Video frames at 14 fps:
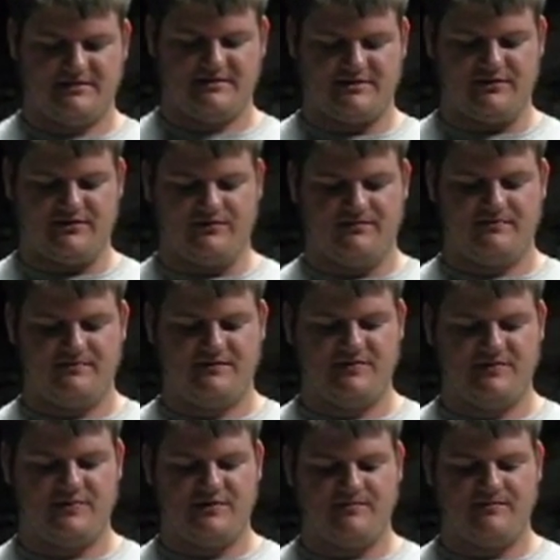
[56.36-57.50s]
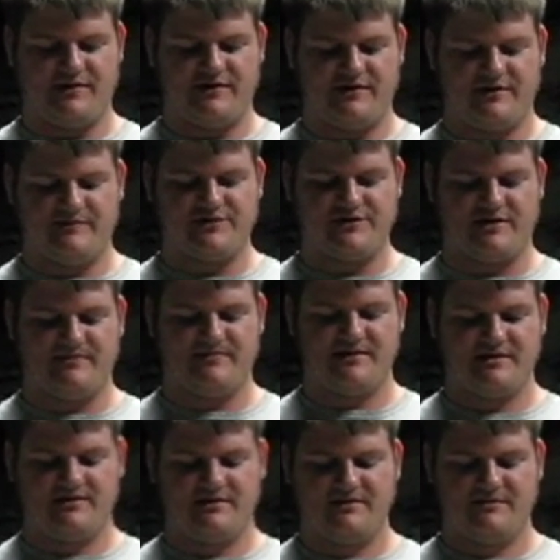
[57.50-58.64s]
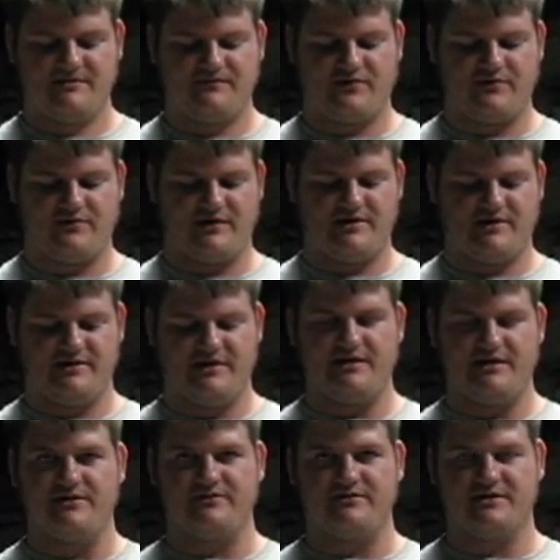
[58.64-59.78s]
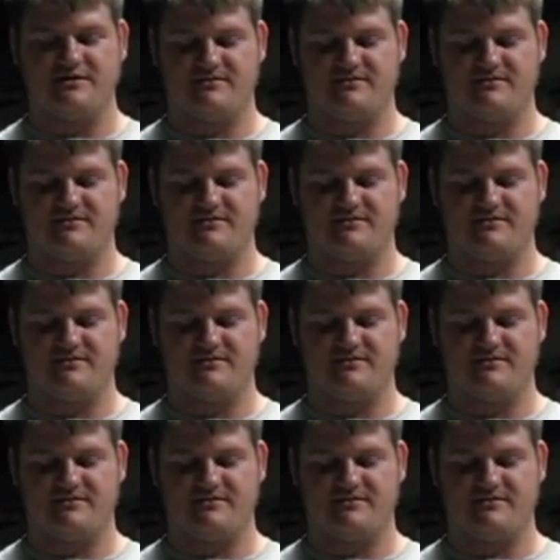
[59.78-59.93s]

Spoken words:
So play around with sharpening for a while and you'll get